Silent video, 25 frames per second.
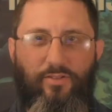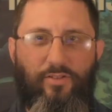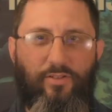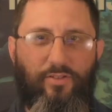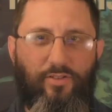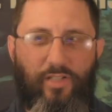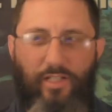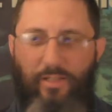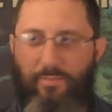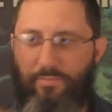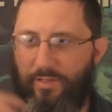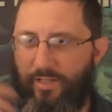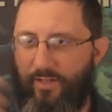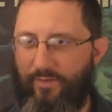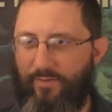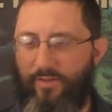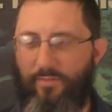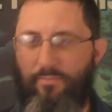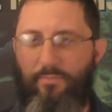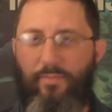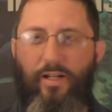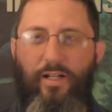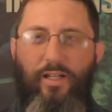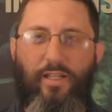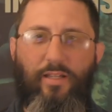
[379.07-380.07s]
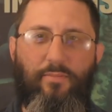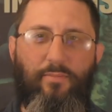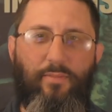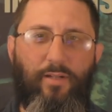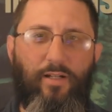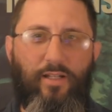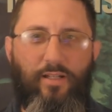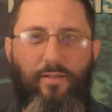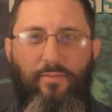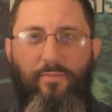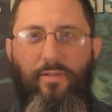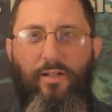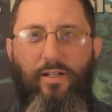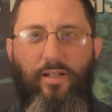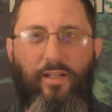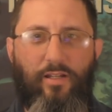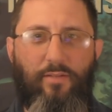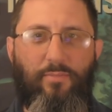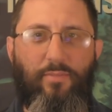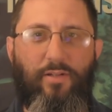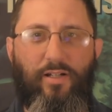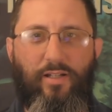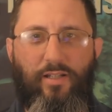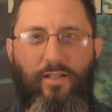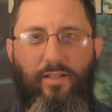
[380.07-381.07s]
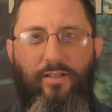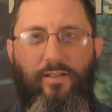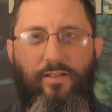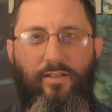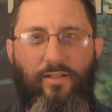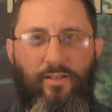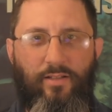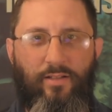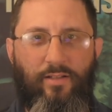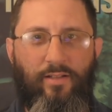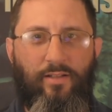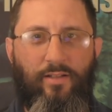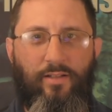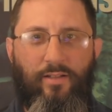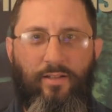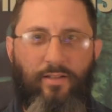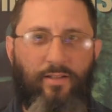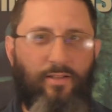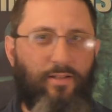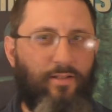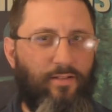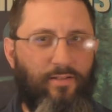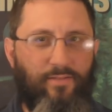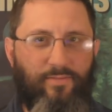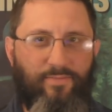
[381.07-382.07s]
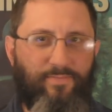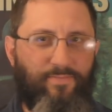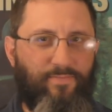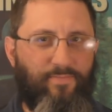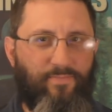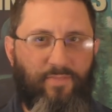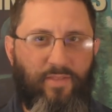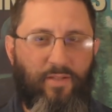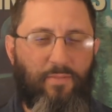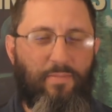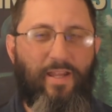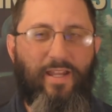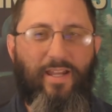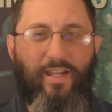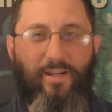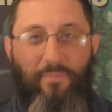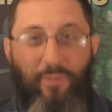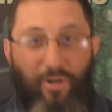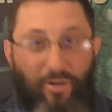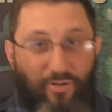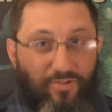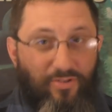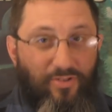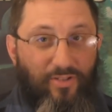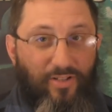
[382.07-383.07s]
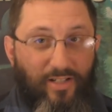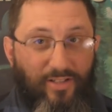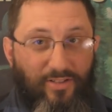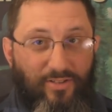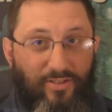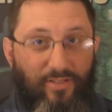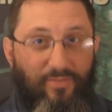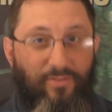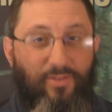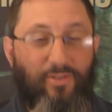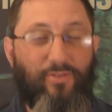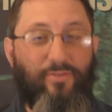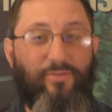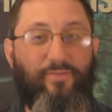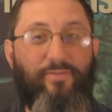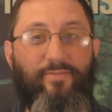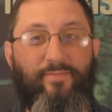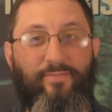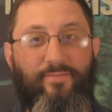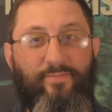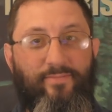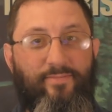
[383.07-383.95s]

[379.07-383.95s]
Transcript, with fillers: Just keep giving them money and money and money and money. They're making merchandise of you.